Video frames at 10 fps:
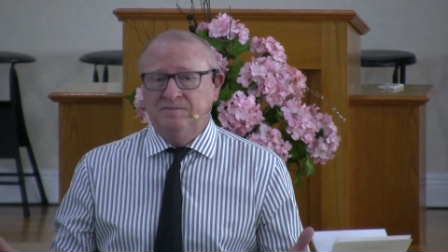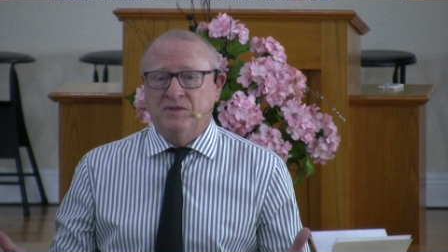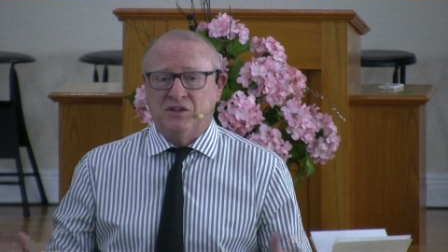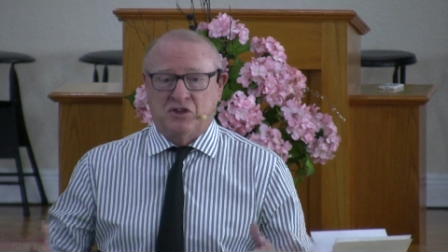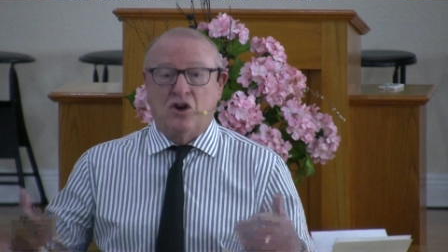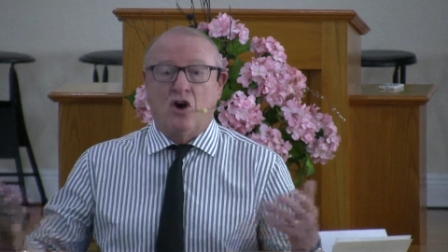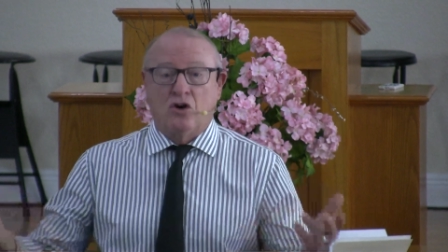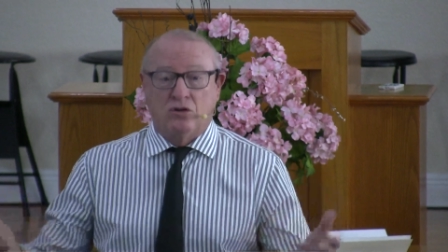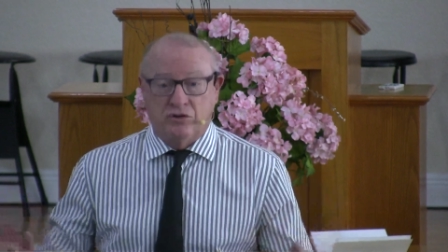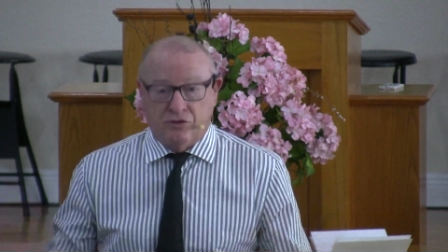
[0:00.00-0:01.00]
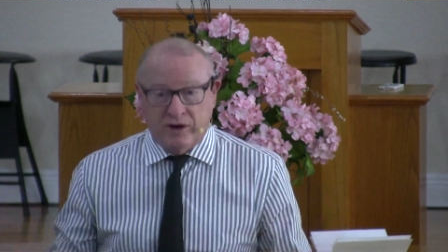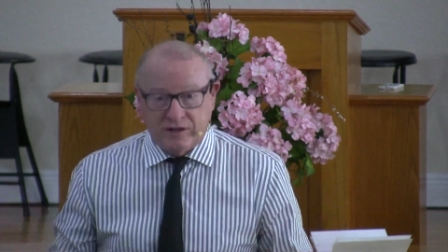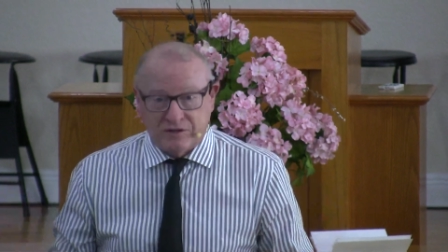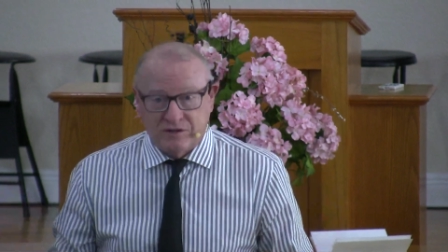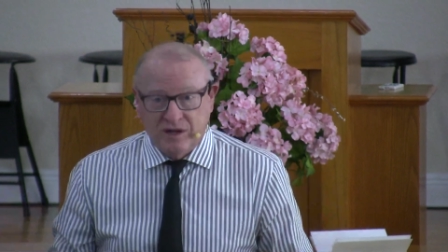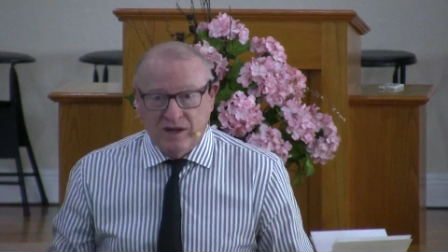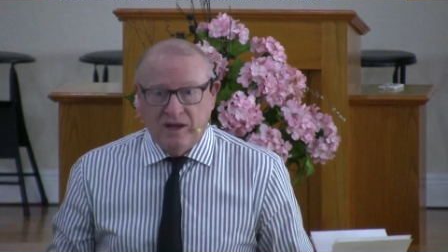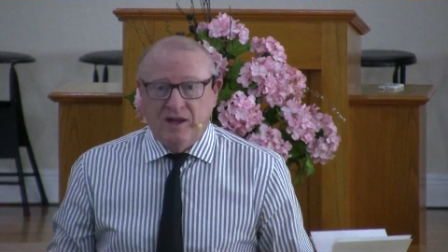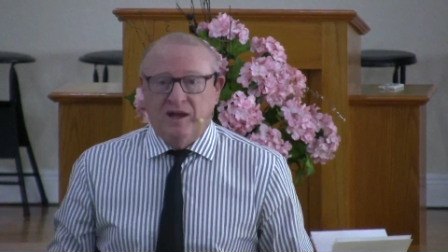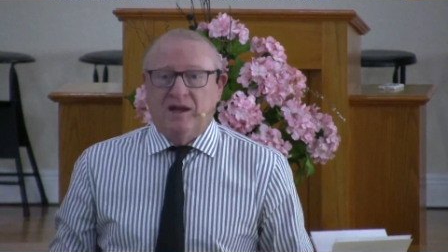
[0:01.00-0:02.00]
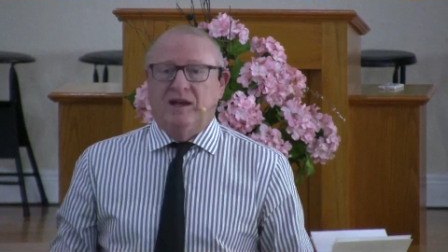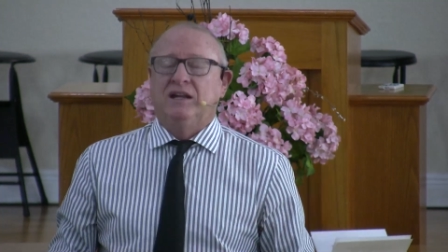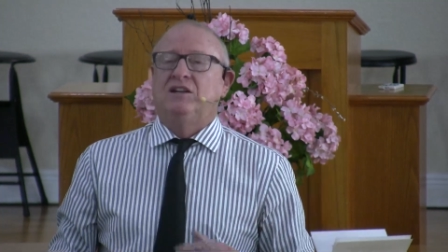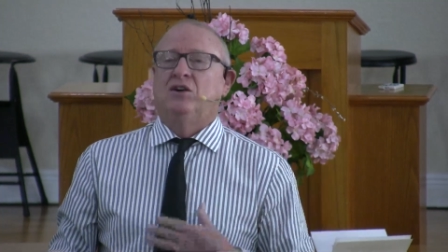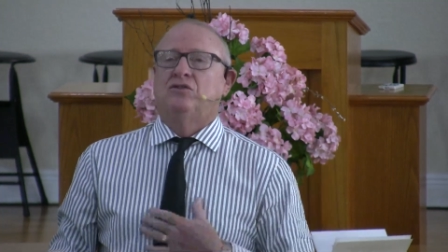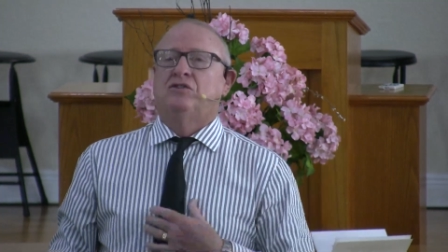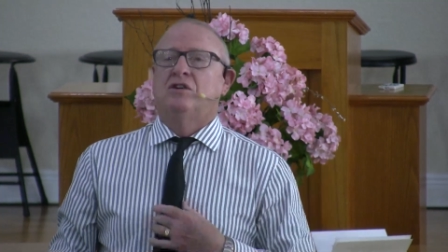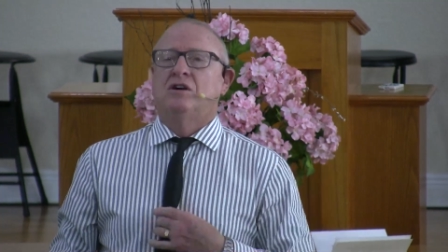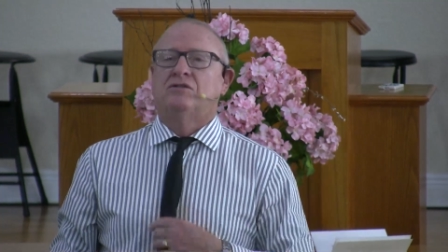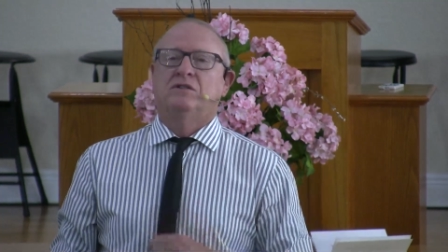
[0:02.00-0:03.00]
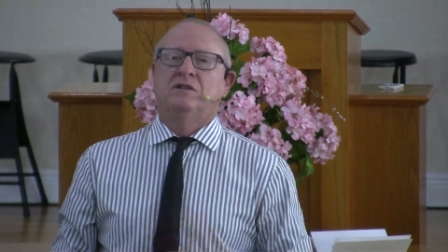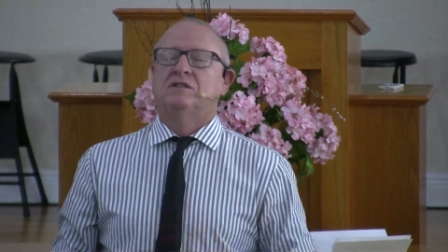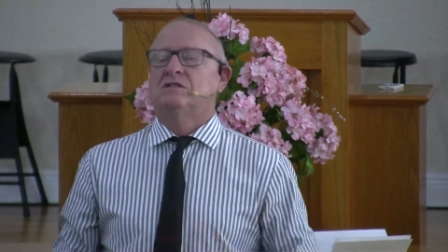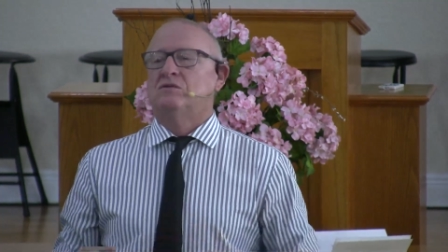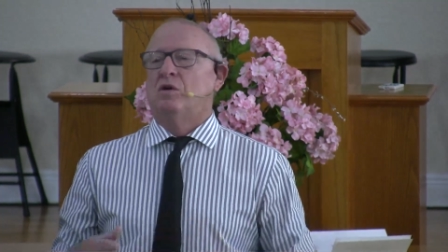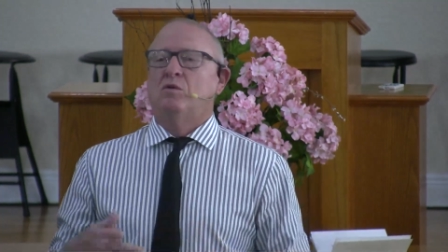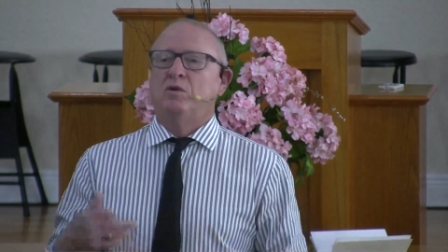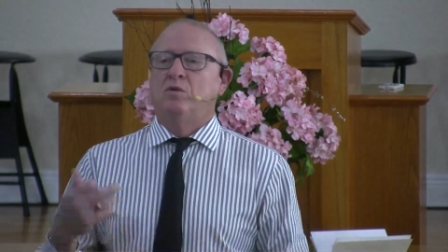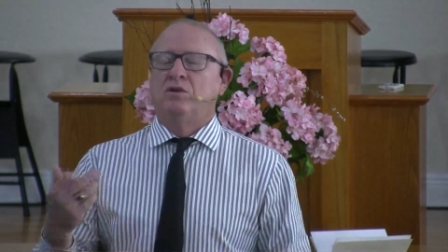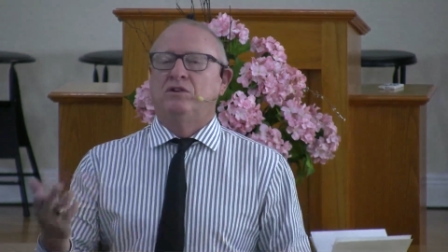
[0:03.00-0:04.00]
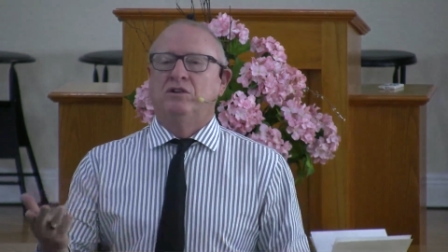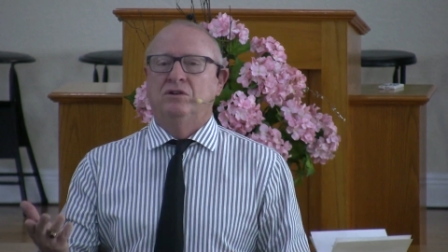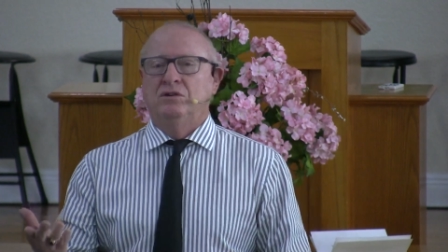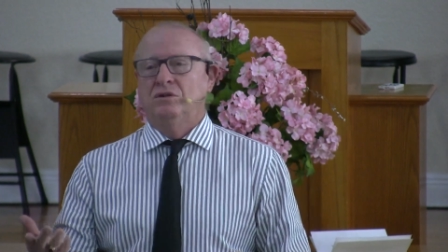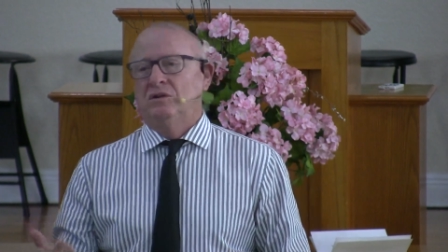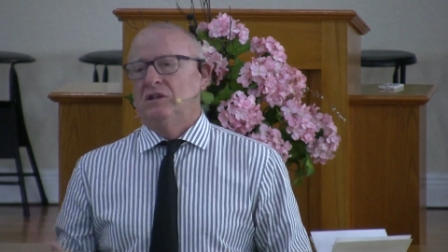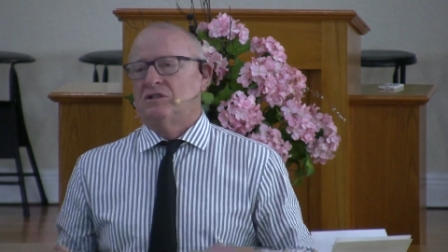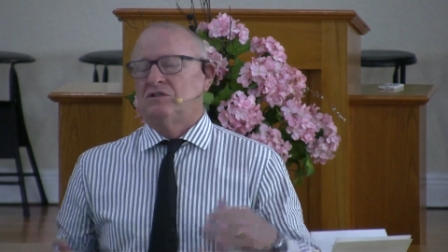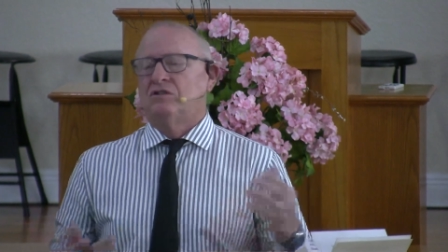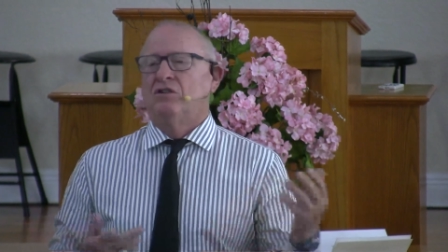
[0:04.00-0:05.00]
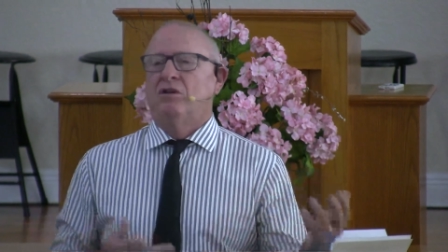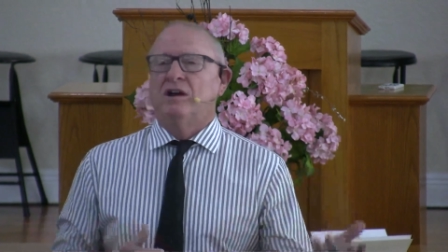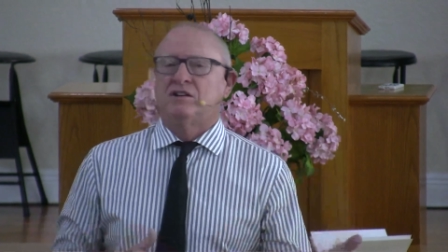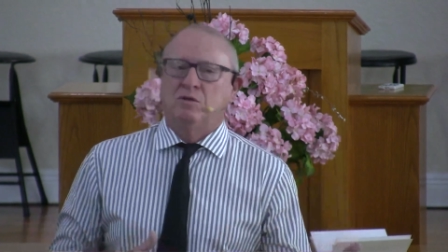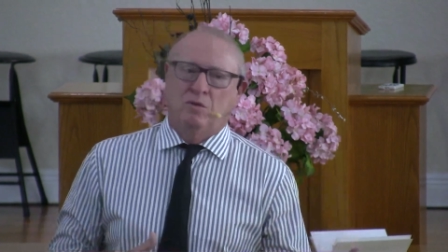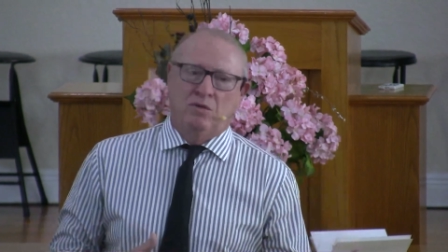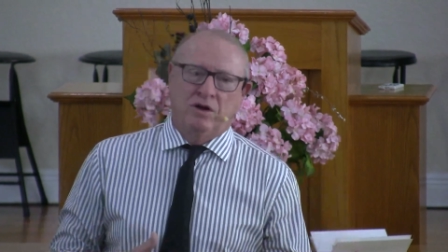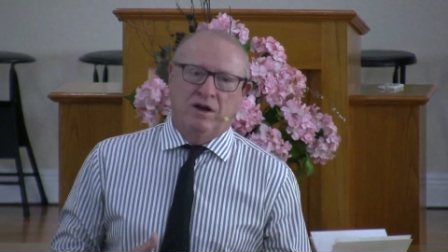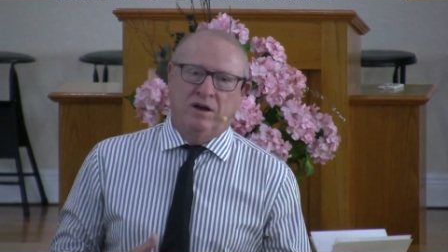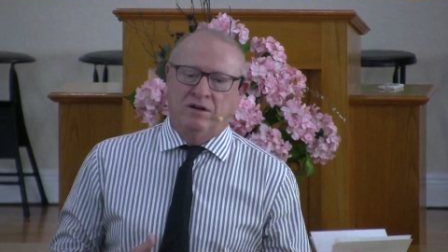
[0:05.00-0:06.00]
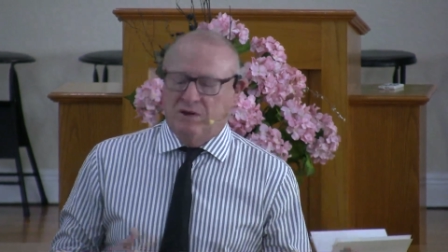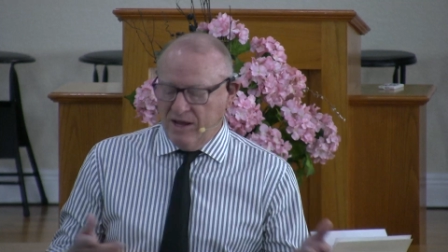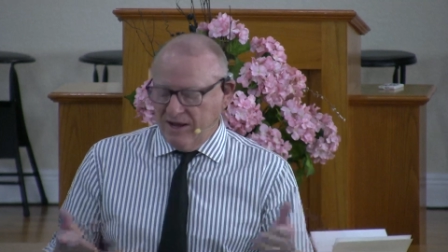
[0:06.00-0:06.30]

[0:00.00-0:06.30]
his inaugural address and he tells the country, this is what we want to do and this is the direction we want to go.